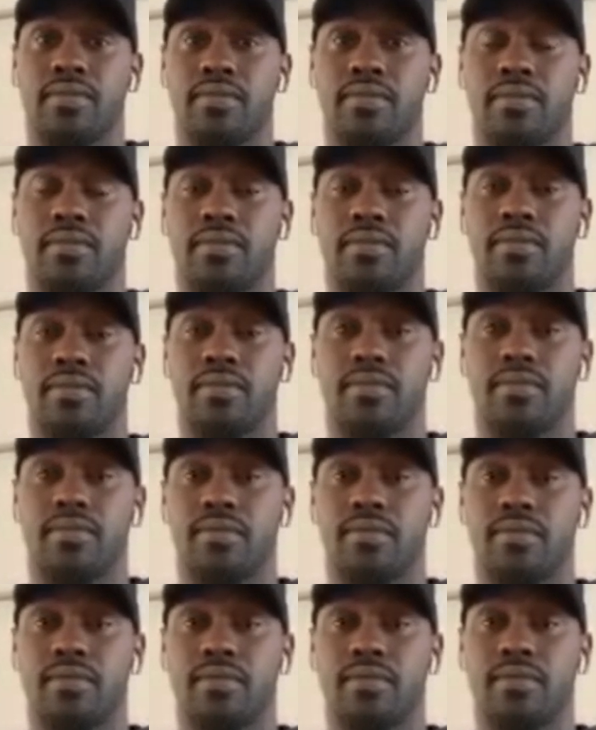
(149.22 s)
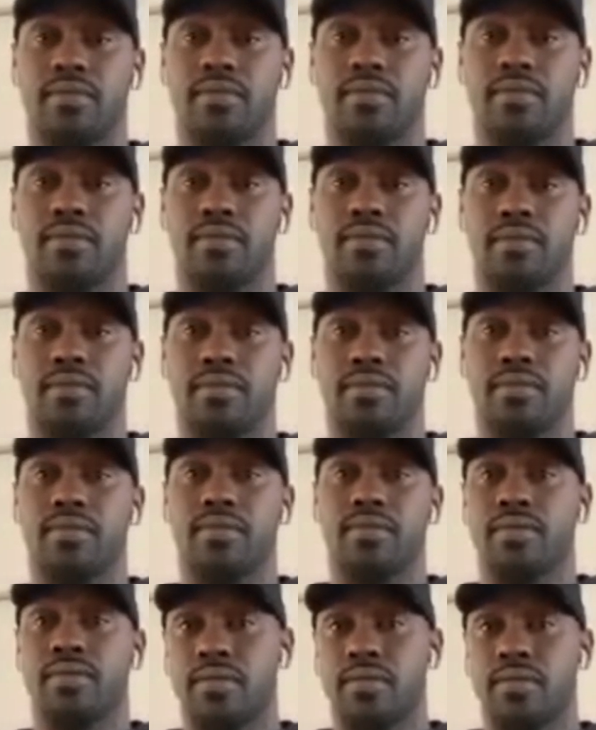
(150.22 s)

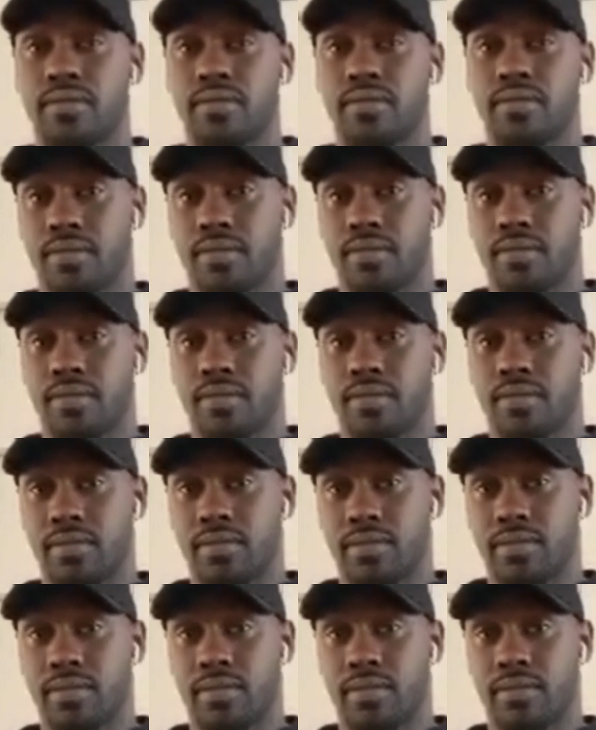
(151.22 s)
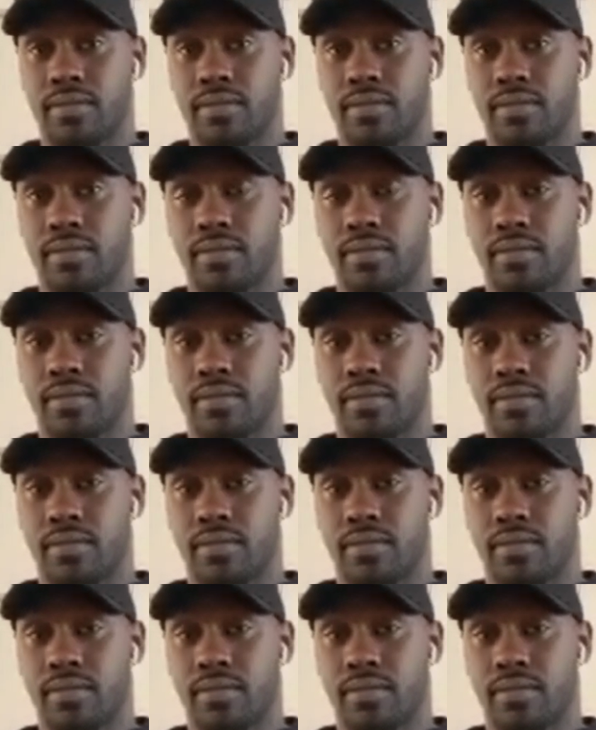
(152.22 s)
No words are spoken by the person on screen.